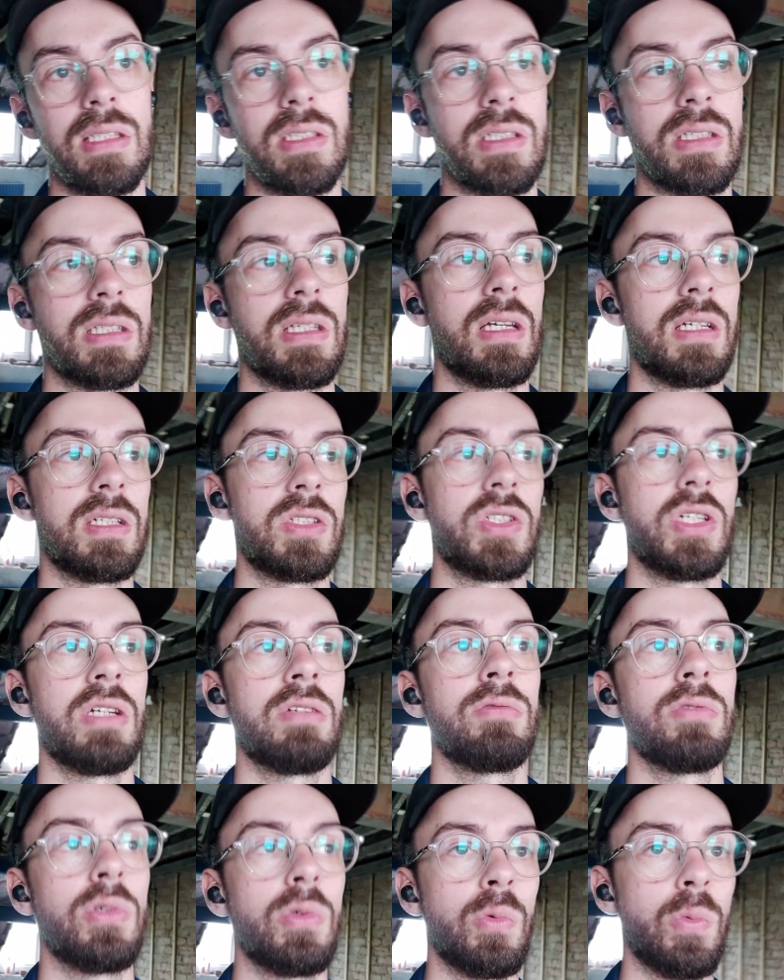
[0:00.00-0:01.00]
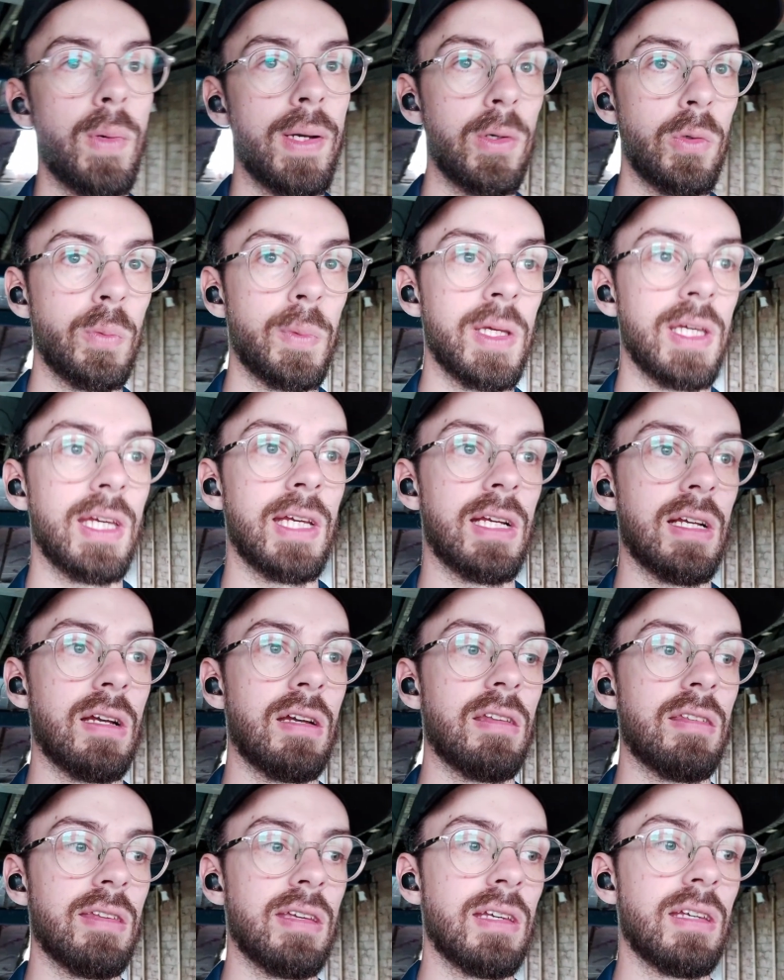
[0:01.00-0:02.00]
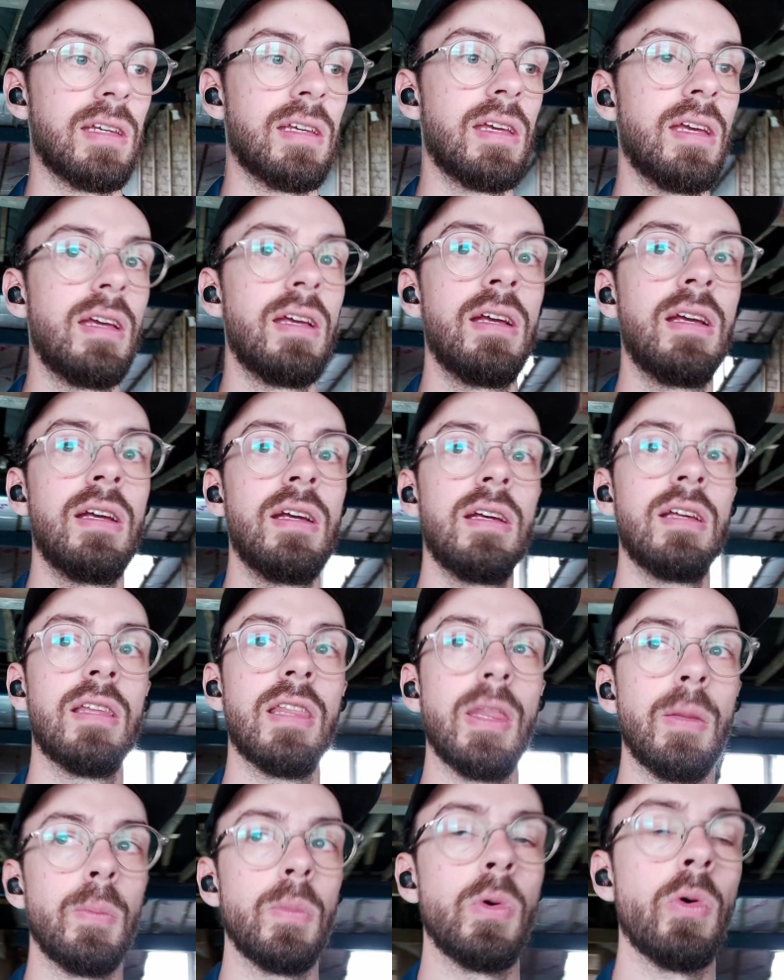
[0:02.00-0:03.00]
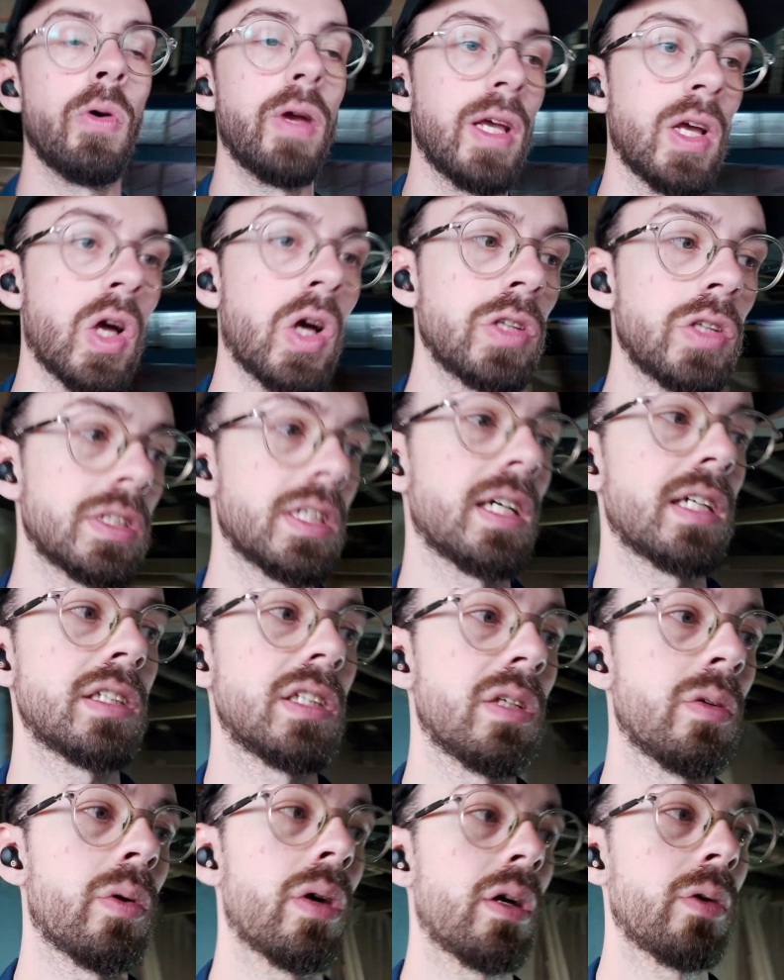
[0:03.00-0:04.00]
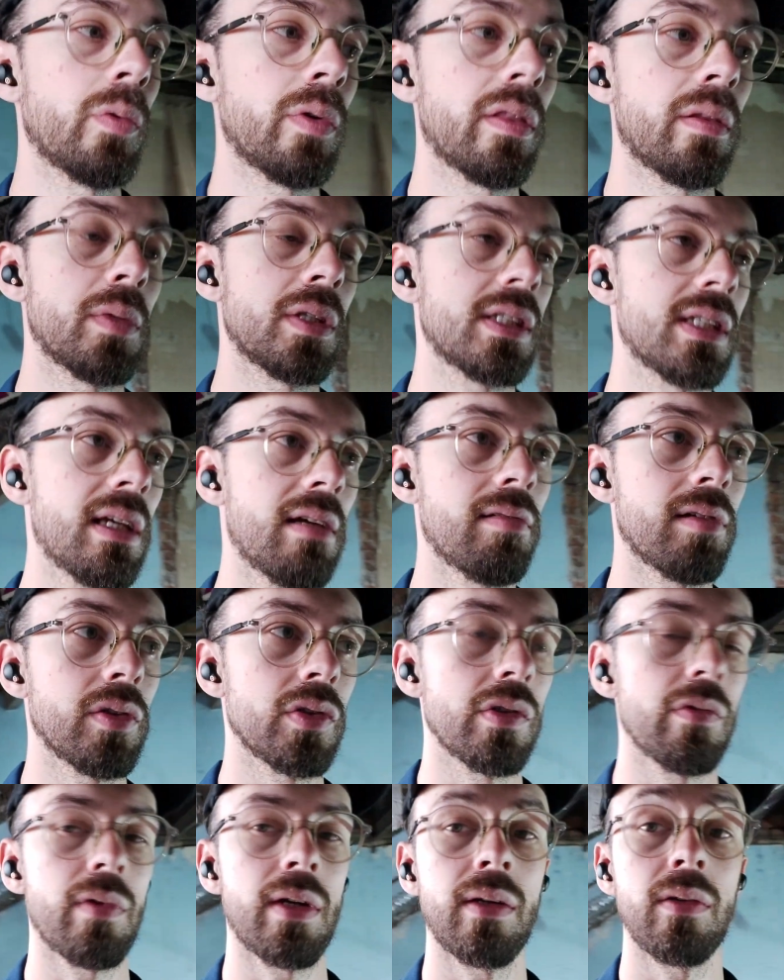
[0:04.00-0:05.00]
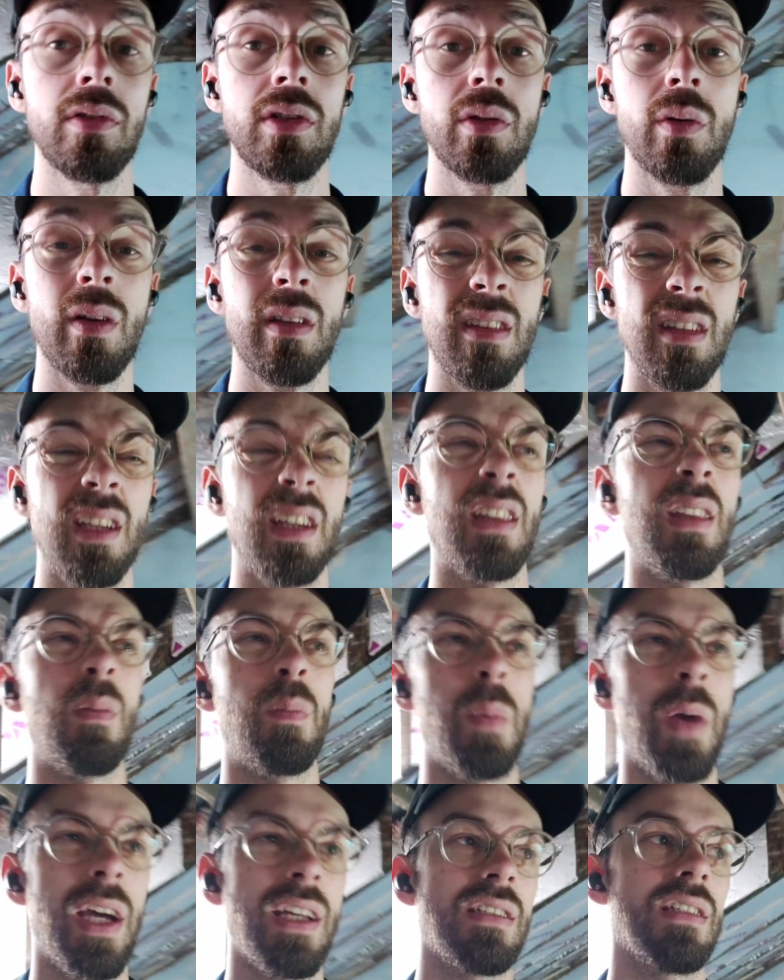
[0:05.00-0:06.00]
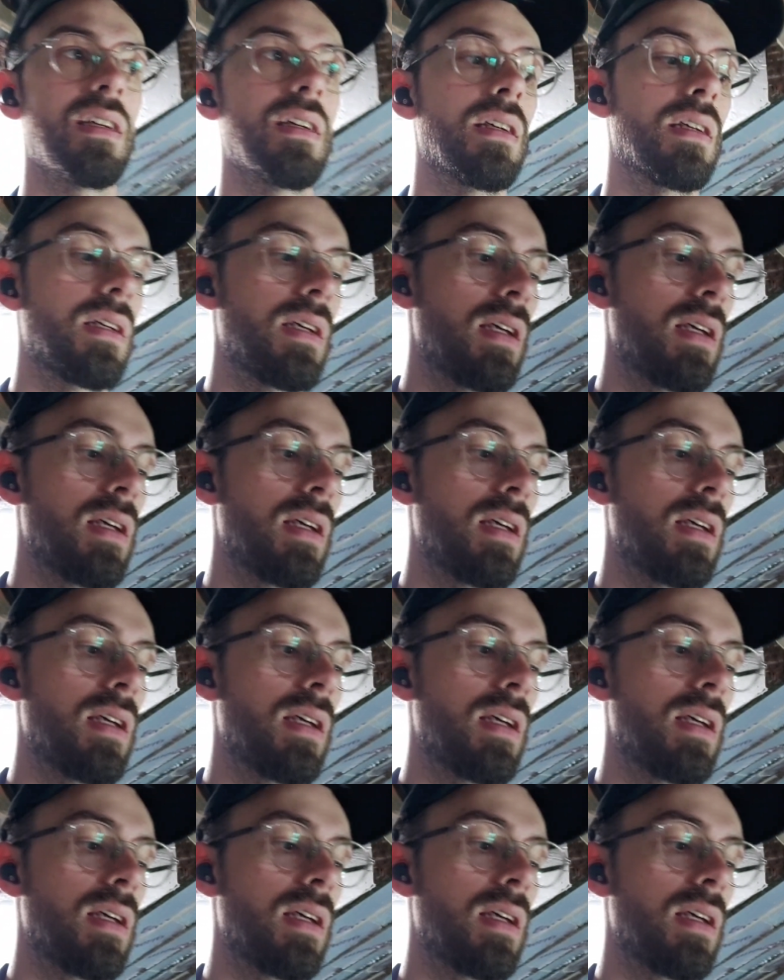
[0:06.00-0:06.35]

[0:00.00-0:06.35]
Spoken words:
Just like general well-being, I think the more in contact you are with the materials around you, I think the better.